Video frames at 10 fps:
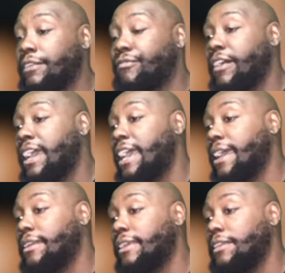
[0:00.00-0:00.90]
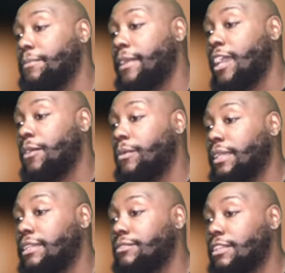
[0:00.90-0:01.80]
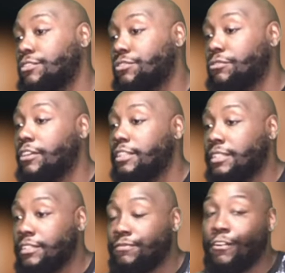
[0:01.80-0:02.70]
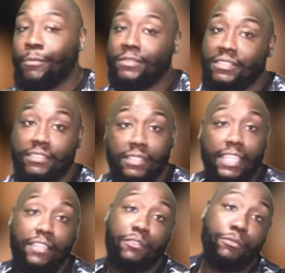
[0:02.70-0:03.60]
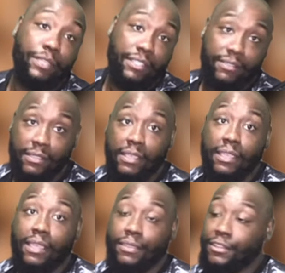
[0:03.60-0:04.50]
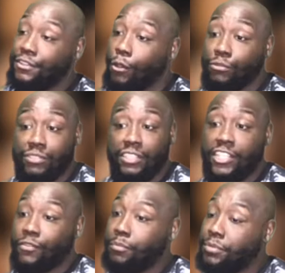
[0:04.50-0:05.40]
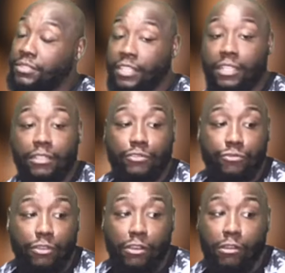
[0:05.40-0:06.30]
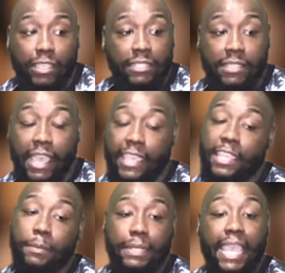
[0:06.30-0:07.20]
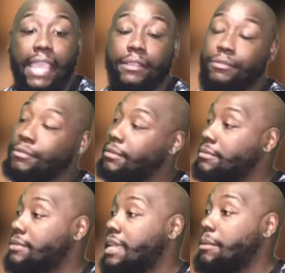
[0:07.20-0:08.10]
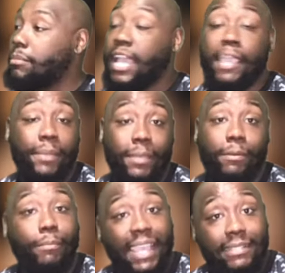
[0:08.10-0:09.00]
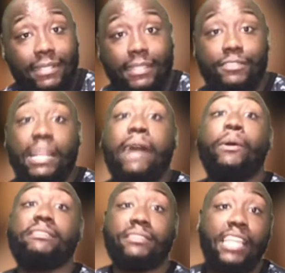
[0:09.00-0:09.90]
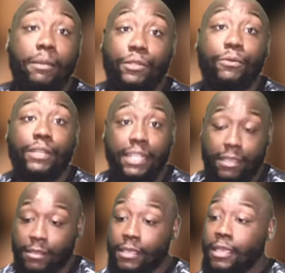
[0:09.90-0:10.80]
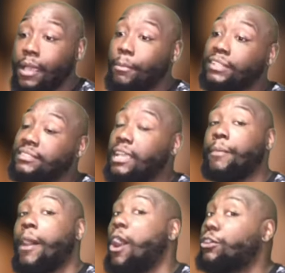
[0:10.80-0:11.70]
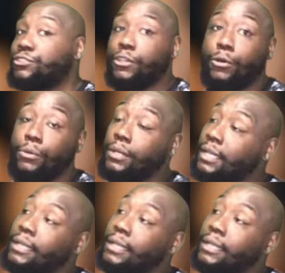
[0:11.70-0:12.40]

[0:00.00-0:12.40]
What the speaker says: they find an email where he's instructing his pharmacist to increase the dosage of a particular drug into aiming at, you know what I'm saying, black people basically. So that's what Steph doing now. But Steph also,